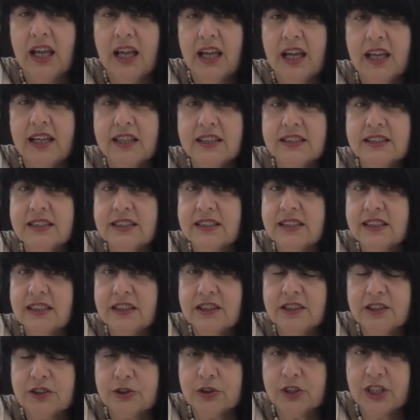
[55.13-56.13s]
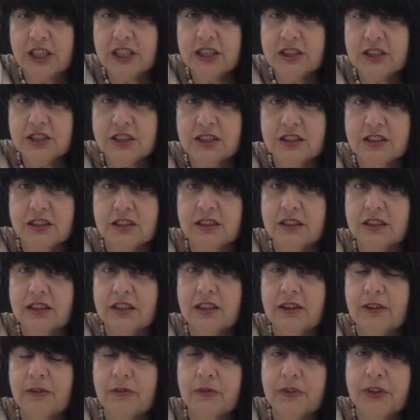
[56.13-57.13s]
as international
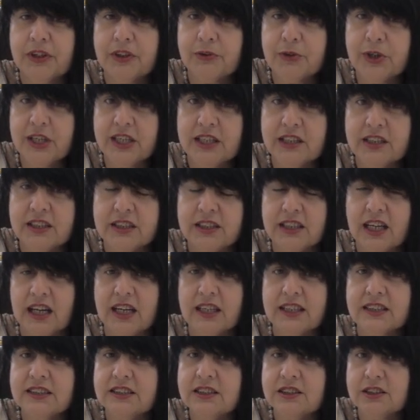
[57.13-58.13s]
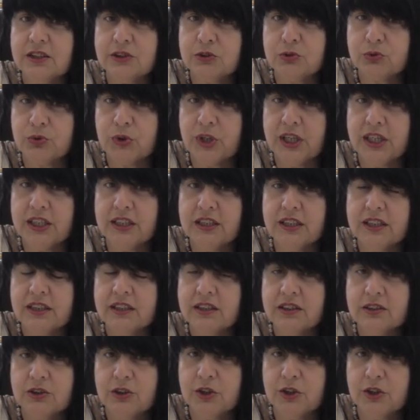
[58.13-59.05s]
recognized trainer,